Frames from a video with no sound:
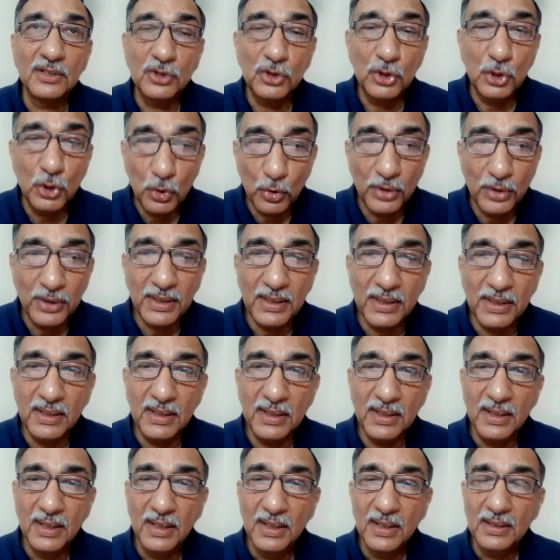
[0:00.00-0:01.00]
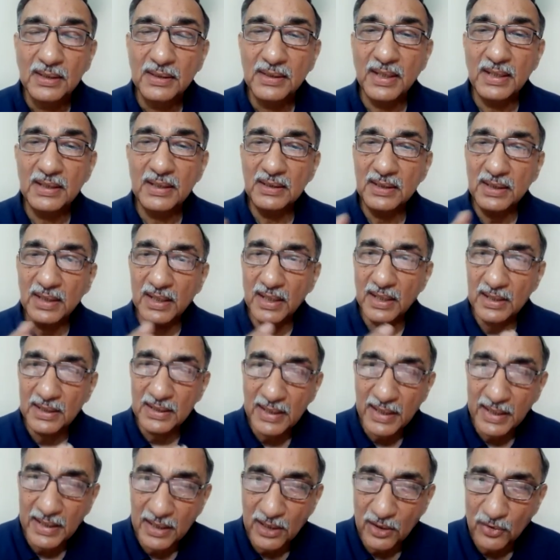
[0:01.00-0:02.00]
theory that the
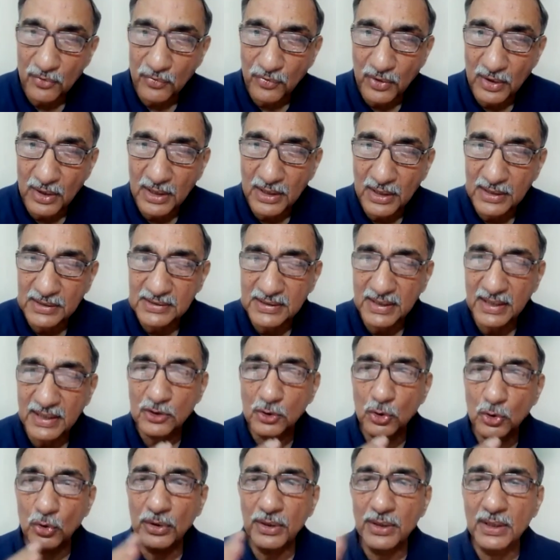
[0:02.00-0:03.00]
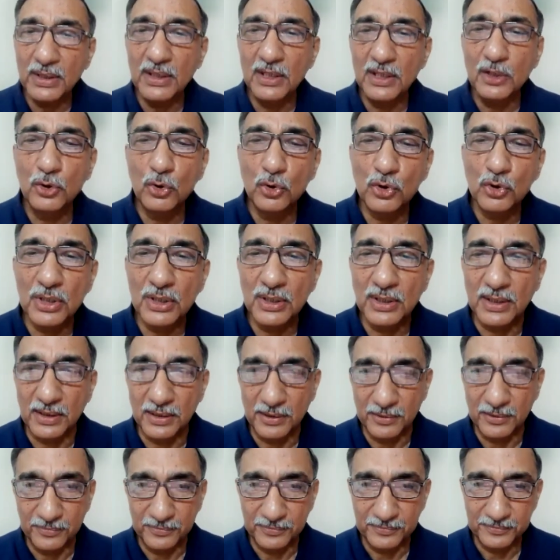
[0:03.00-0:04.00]
entire world is actually an
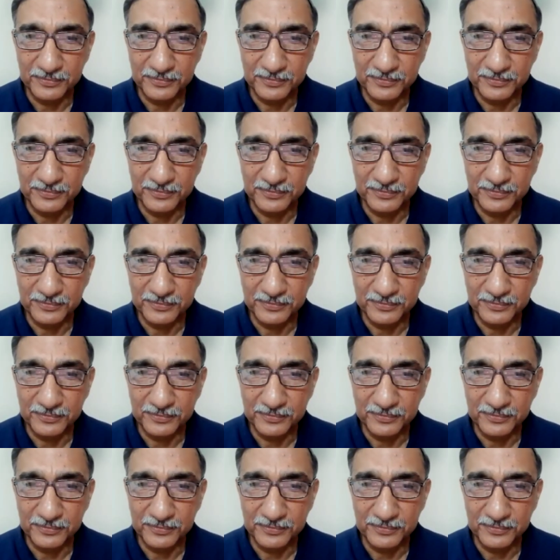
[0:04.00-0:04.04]
illusion.